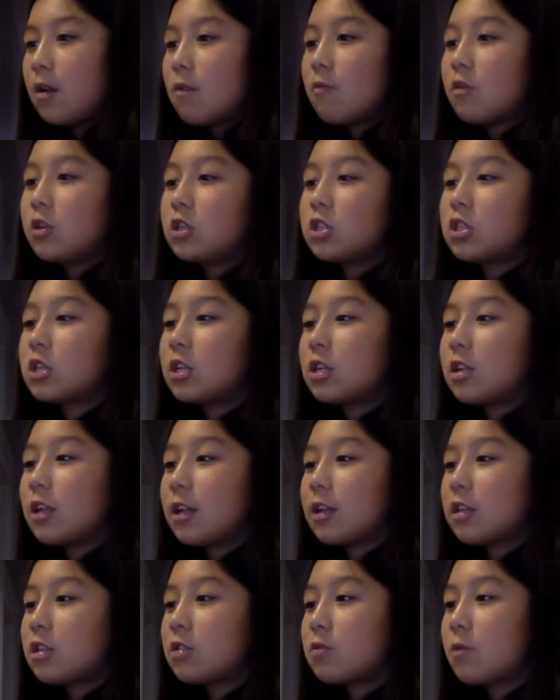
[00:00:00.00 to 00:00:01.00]
we're just gonna
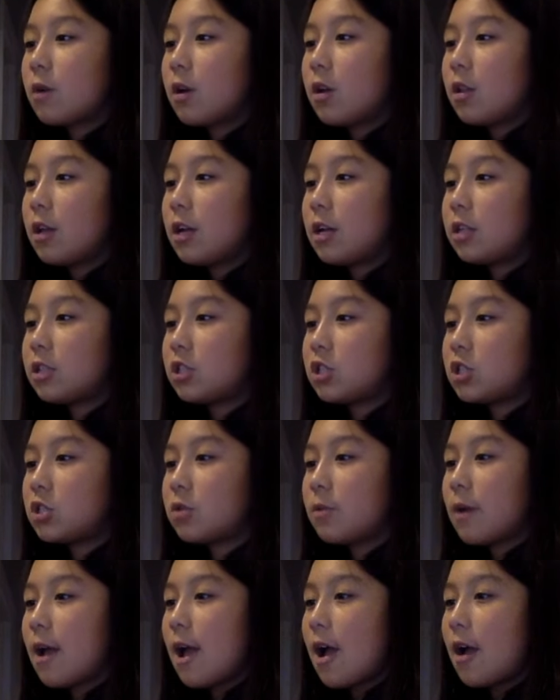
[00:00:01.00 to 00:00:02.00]
like swirl it just
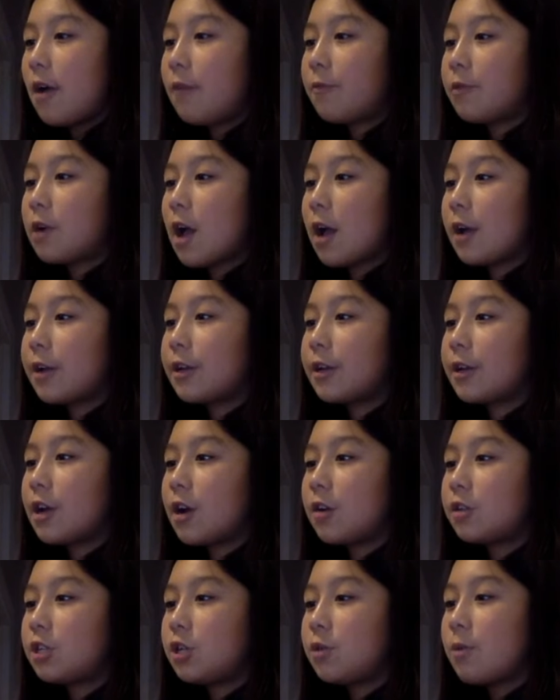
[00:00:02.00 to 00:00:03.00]
around. We're not gonna go
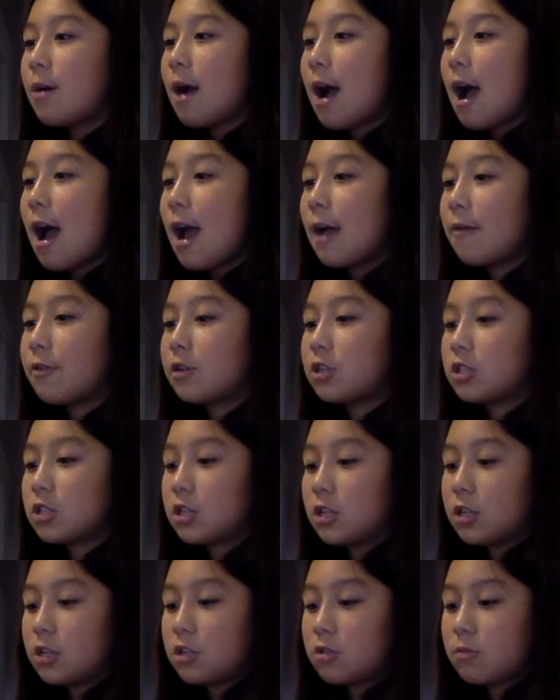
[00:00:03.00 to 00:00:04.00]
too high. We're just
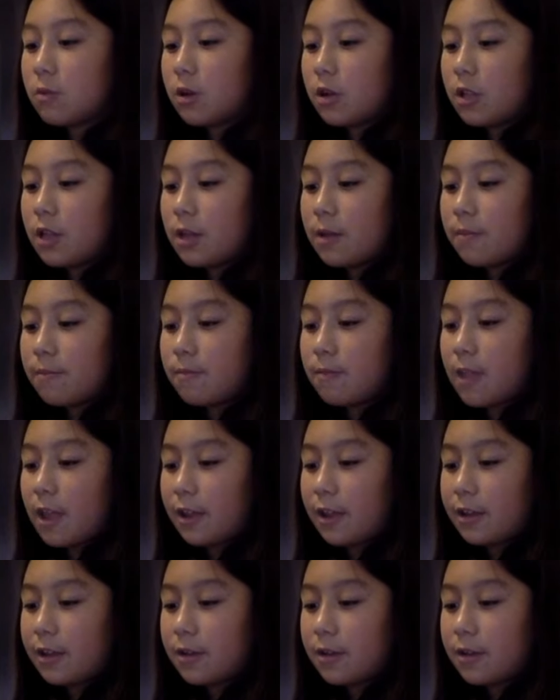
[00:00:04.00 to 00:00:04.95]
gonna swirl it like.